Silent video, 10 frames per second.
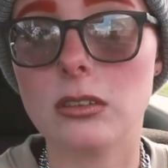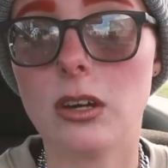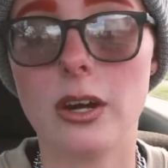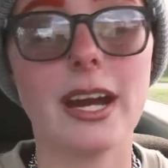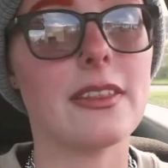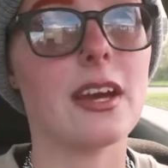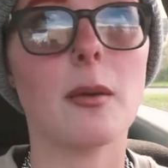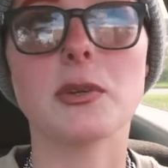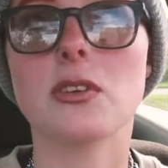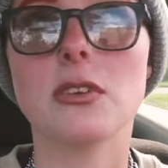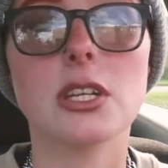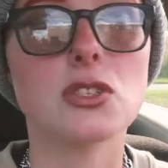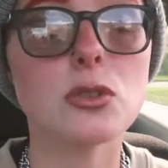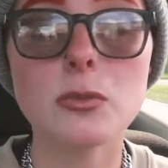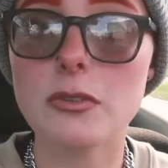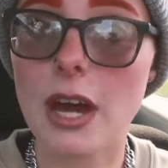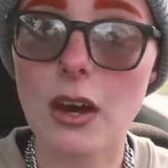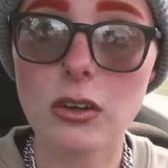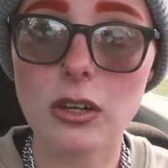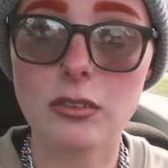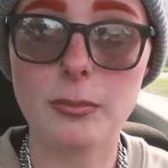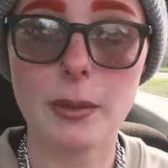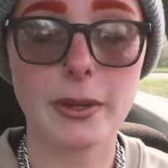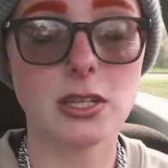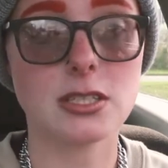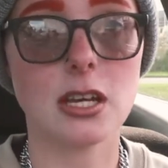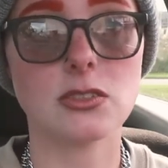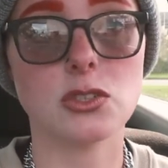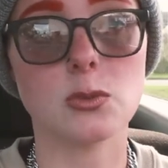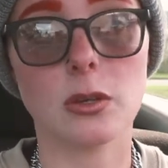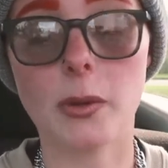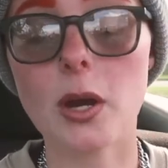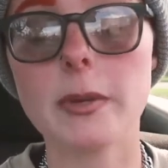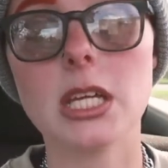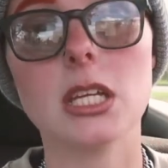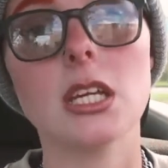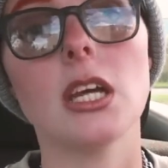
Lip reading: or I had the opportunity to move out of my parents' house into an apartment.